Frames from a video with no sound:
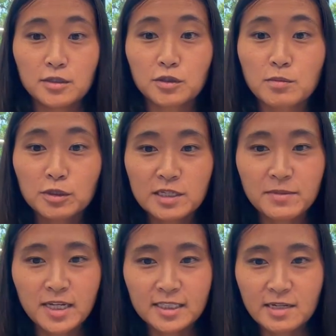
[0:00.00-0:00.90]
So the
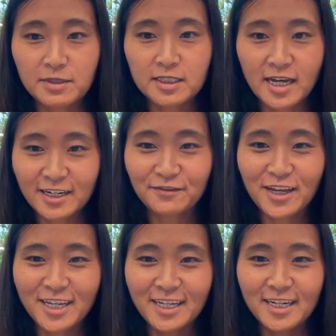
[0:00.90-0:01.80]
multimedia team is kind of
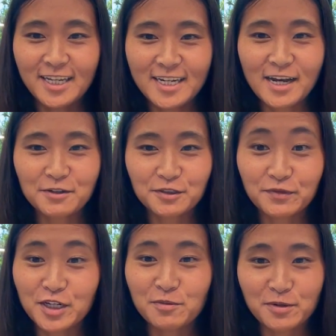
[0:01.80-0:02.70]
like an in-house
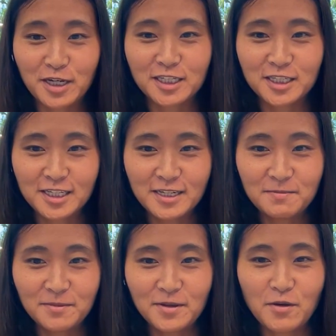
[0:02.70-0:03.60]
video production
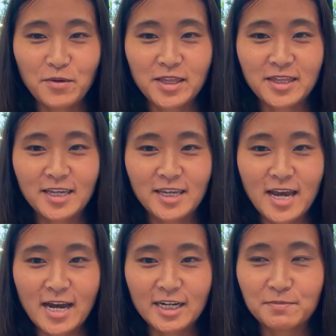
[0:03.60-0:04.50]
team with the
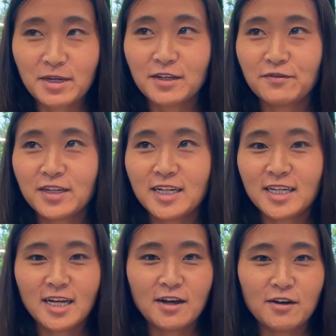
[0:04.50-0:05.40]
added
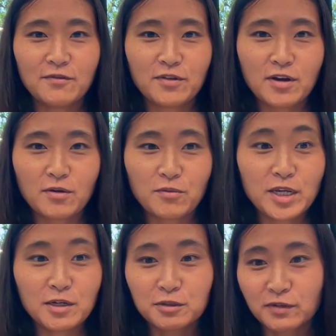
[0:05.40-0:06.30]
benefit of
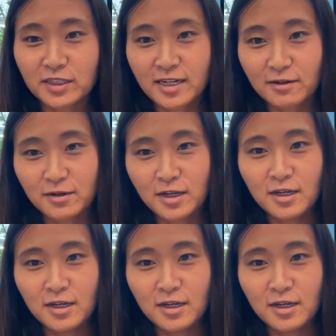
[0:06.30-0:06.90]
we know ServiceNow.